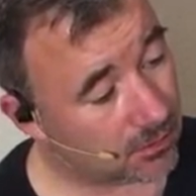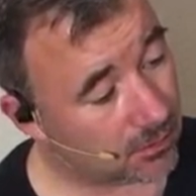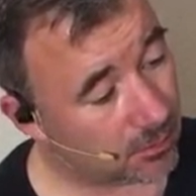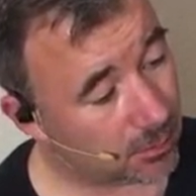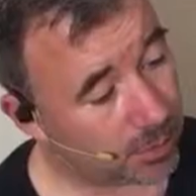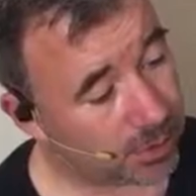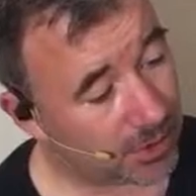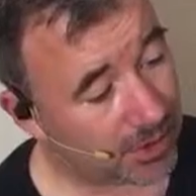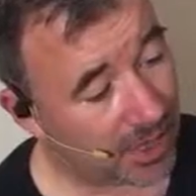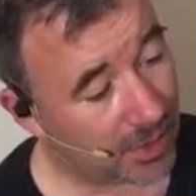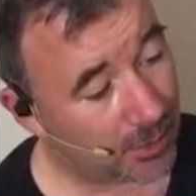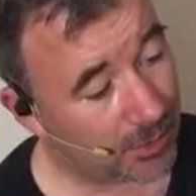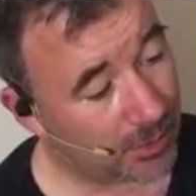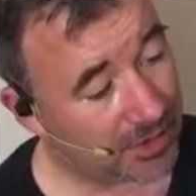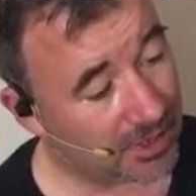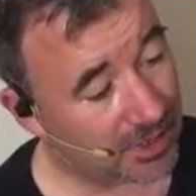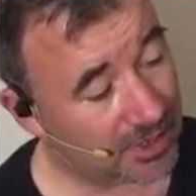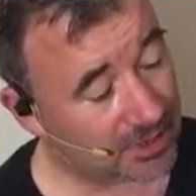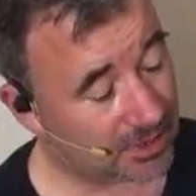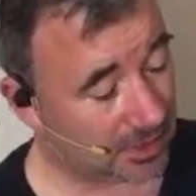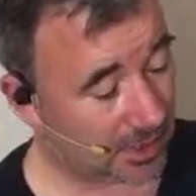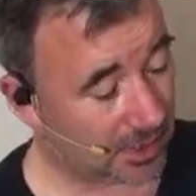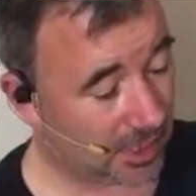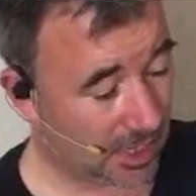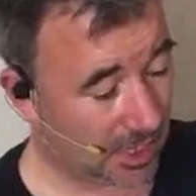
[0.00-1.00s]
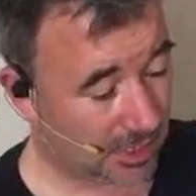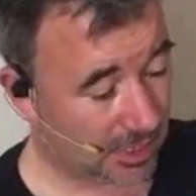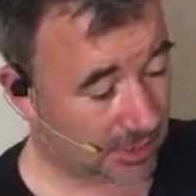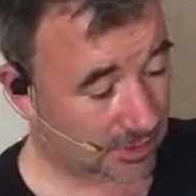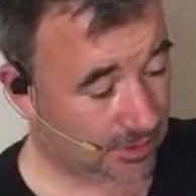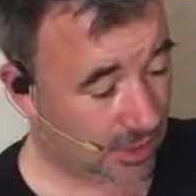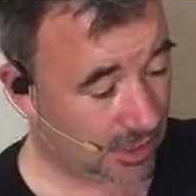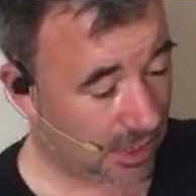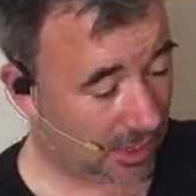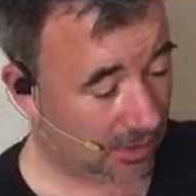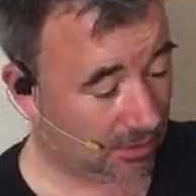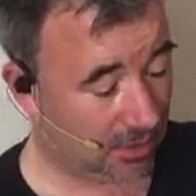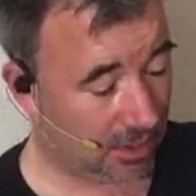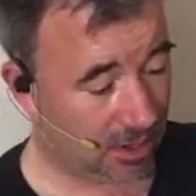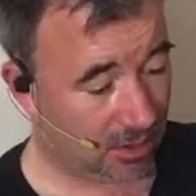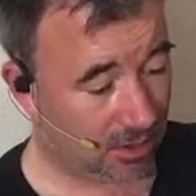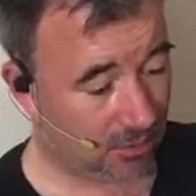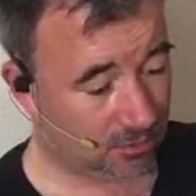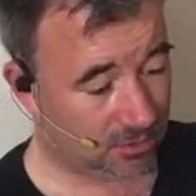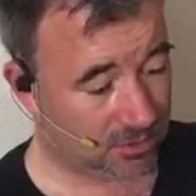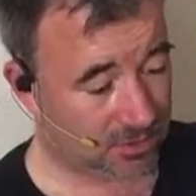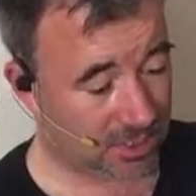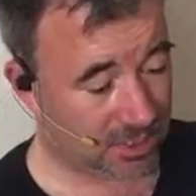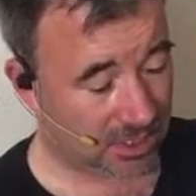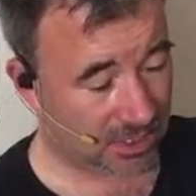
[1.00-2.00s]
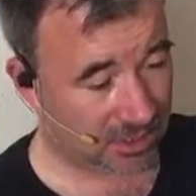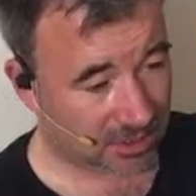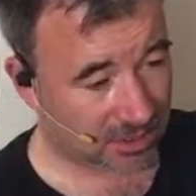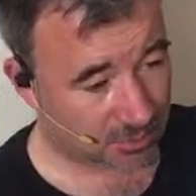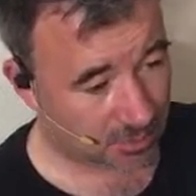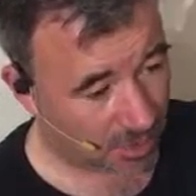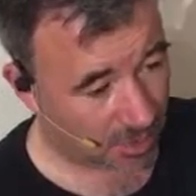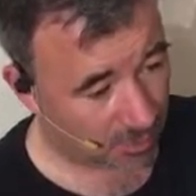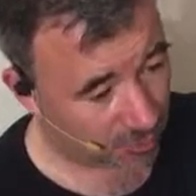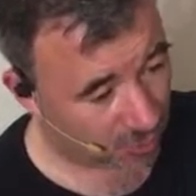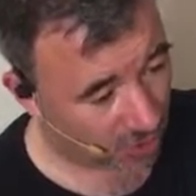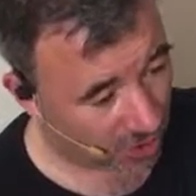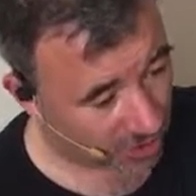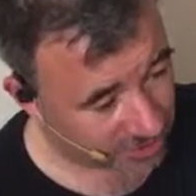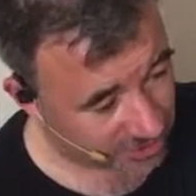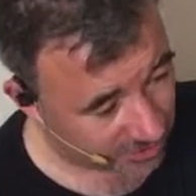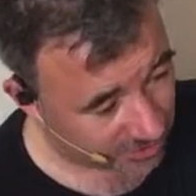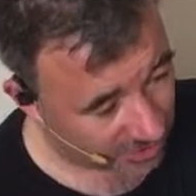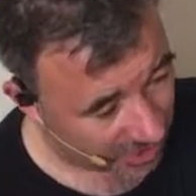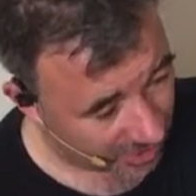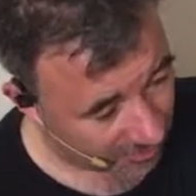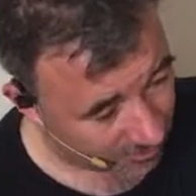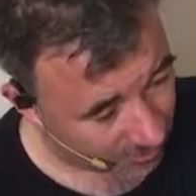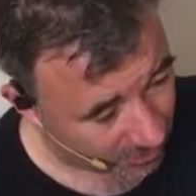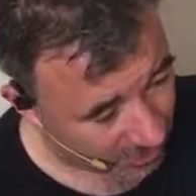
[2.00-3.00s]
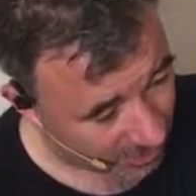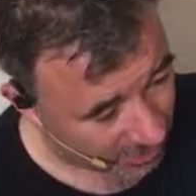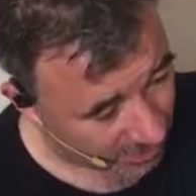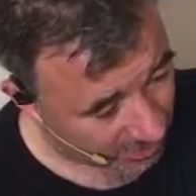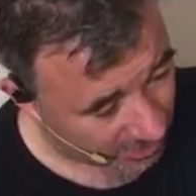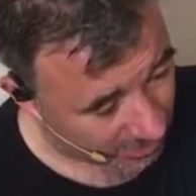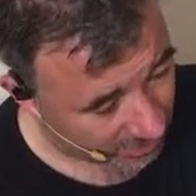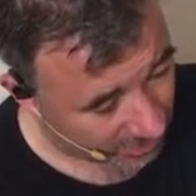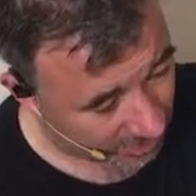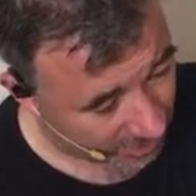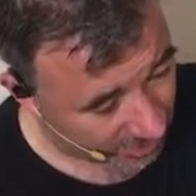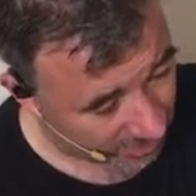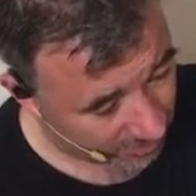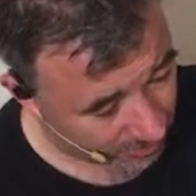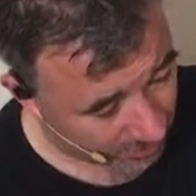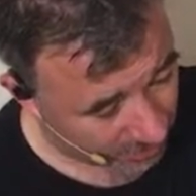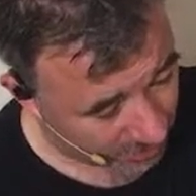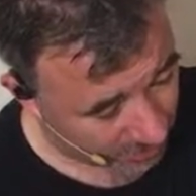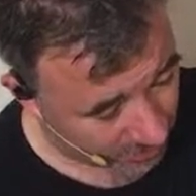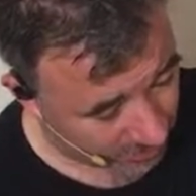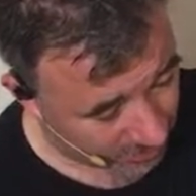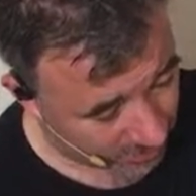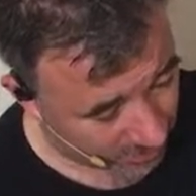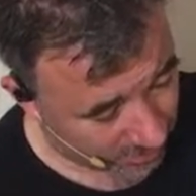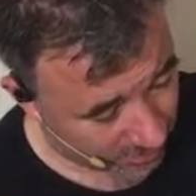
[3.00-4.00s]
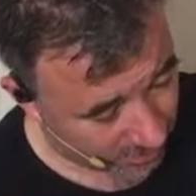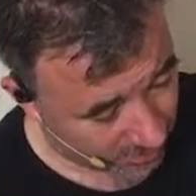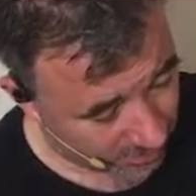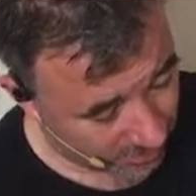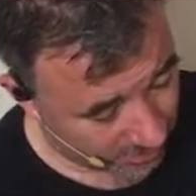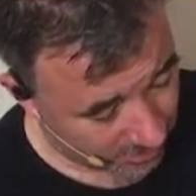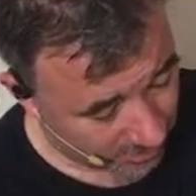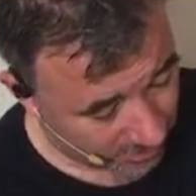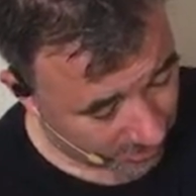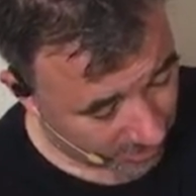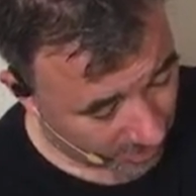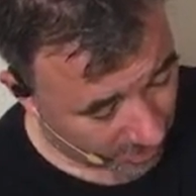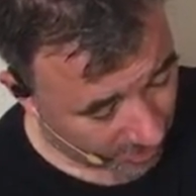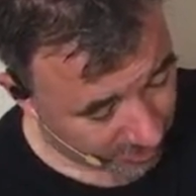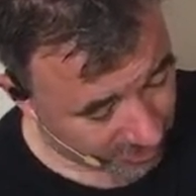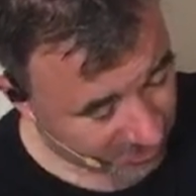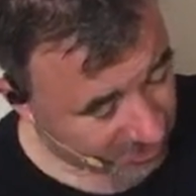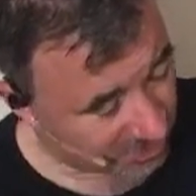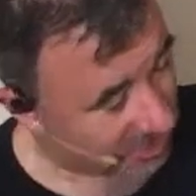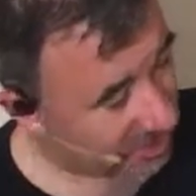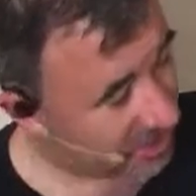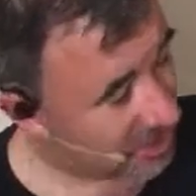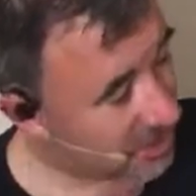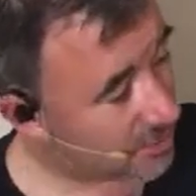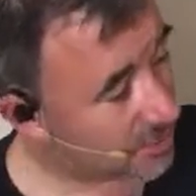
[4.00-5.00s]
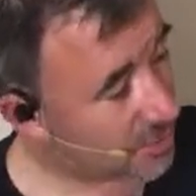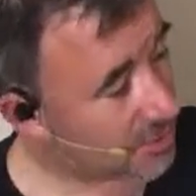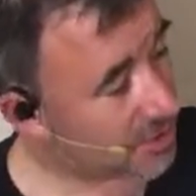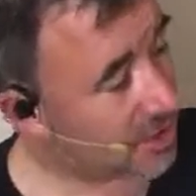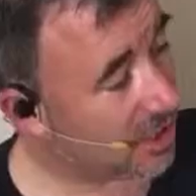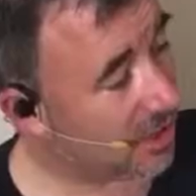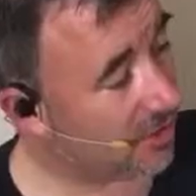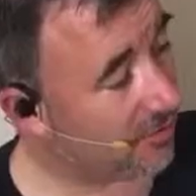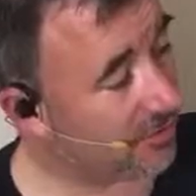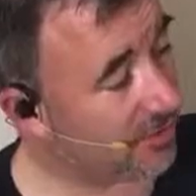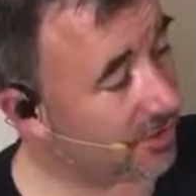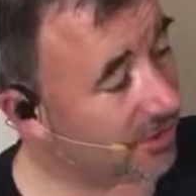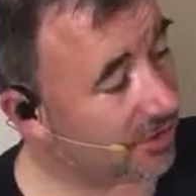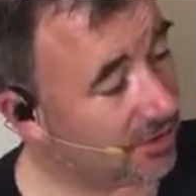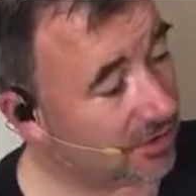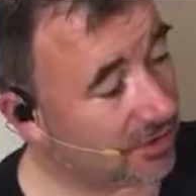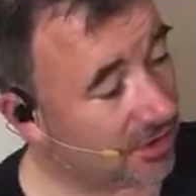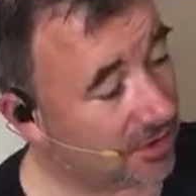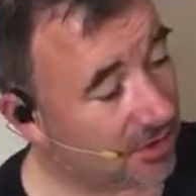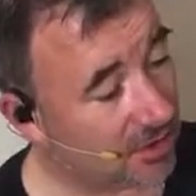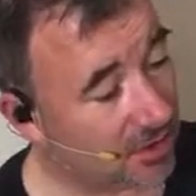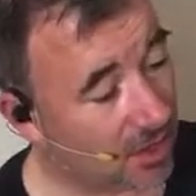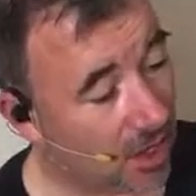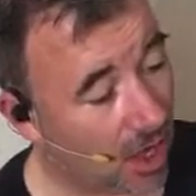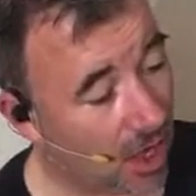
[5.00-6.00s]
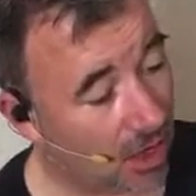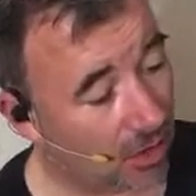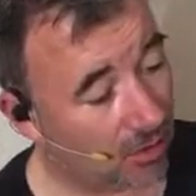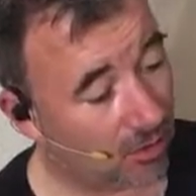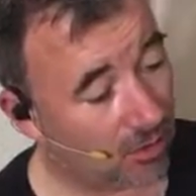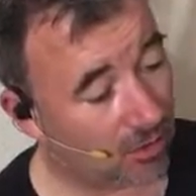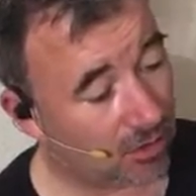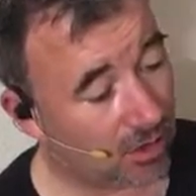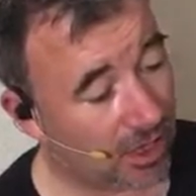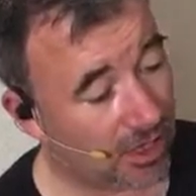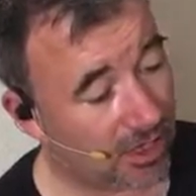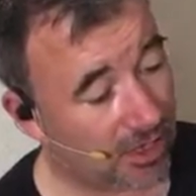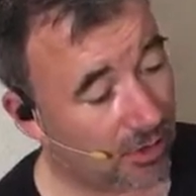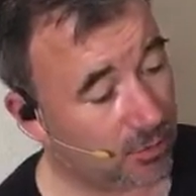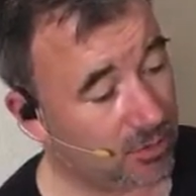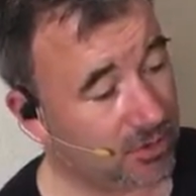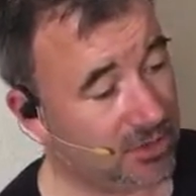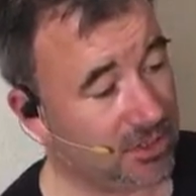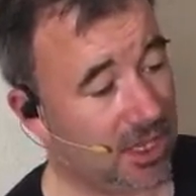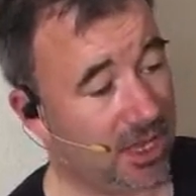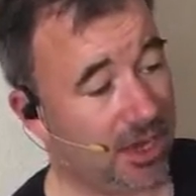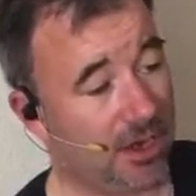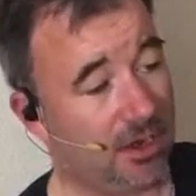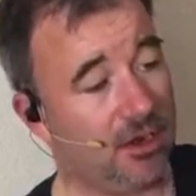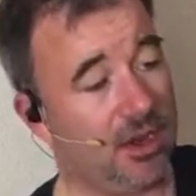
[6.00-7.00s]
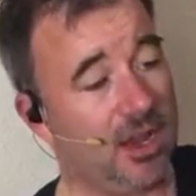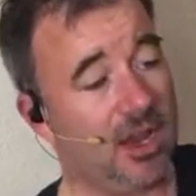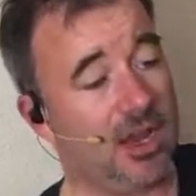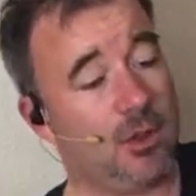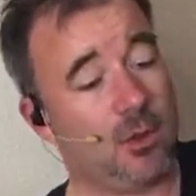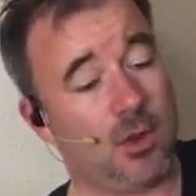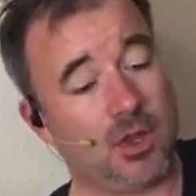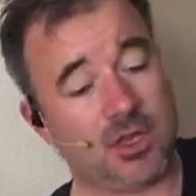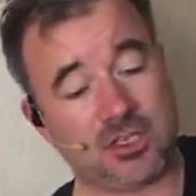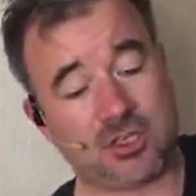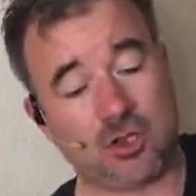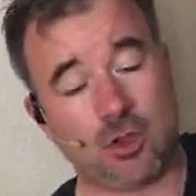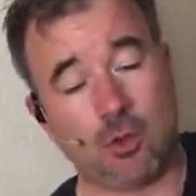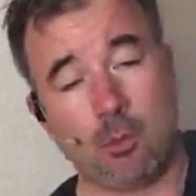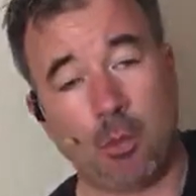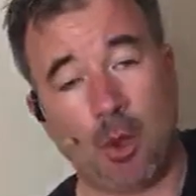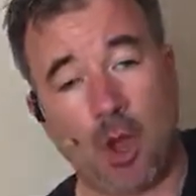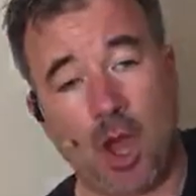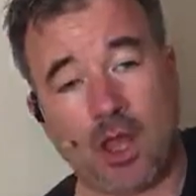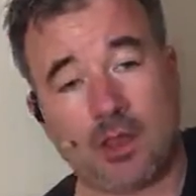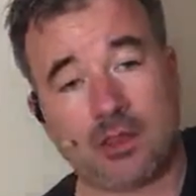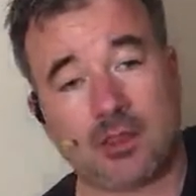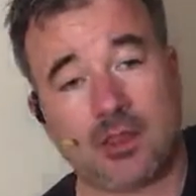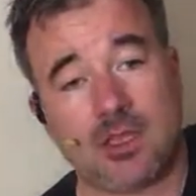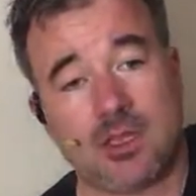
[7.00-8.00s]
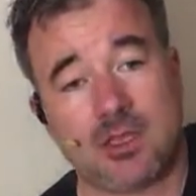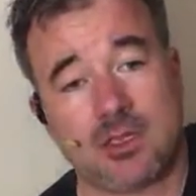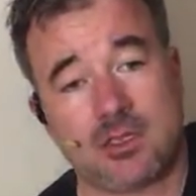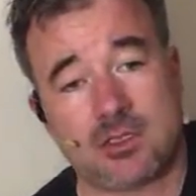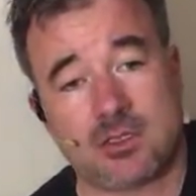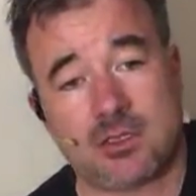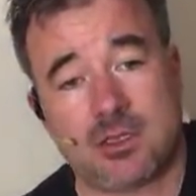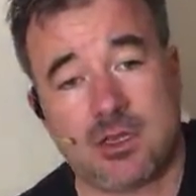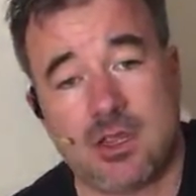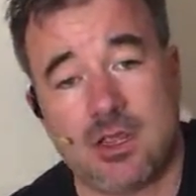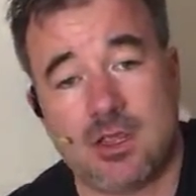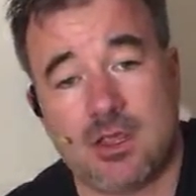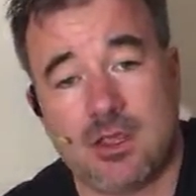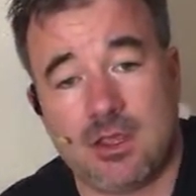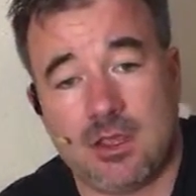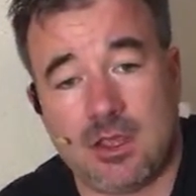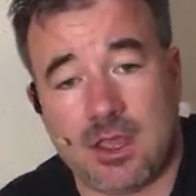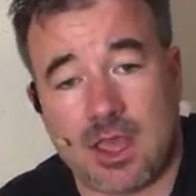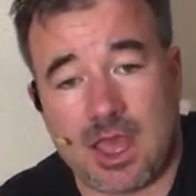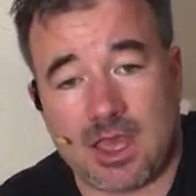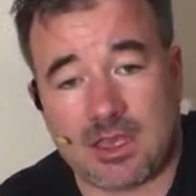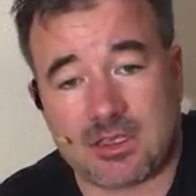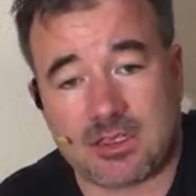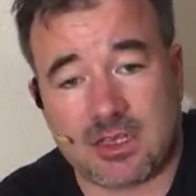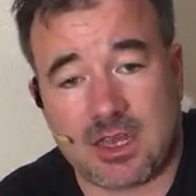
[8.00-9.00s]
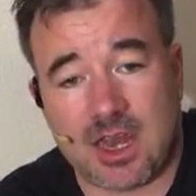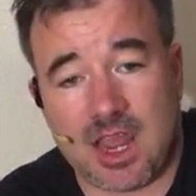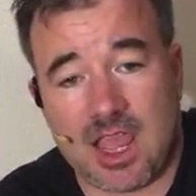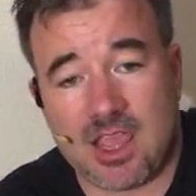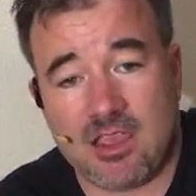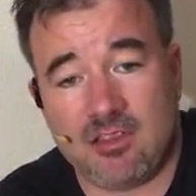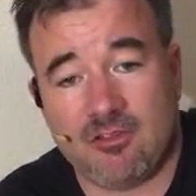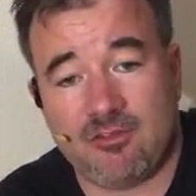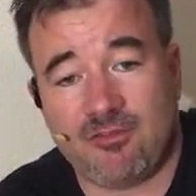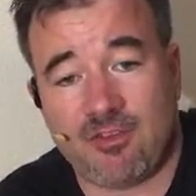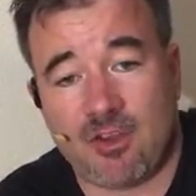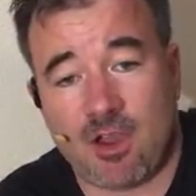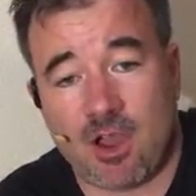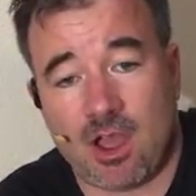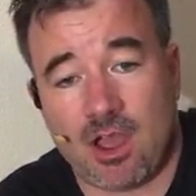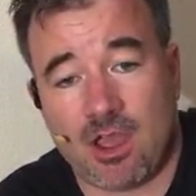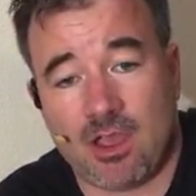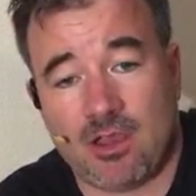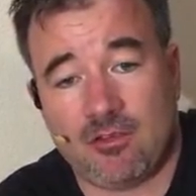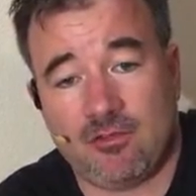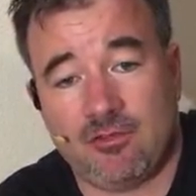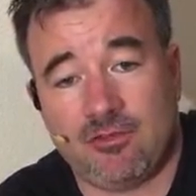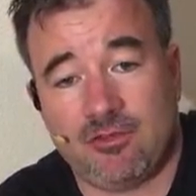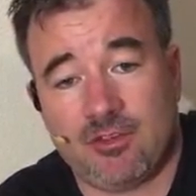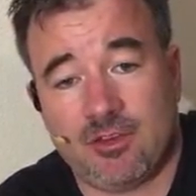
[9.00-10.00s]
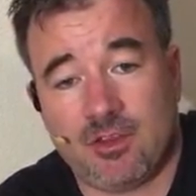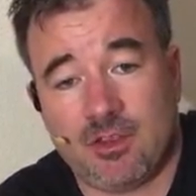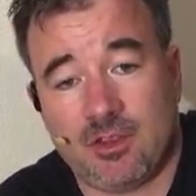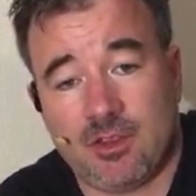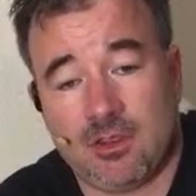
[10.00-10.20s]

play with this again. I don't know. Send it to my presser, have him hit it again. But I'm seeing some stuff that did not look like it was there. Anyway, so bought this as an 8.5.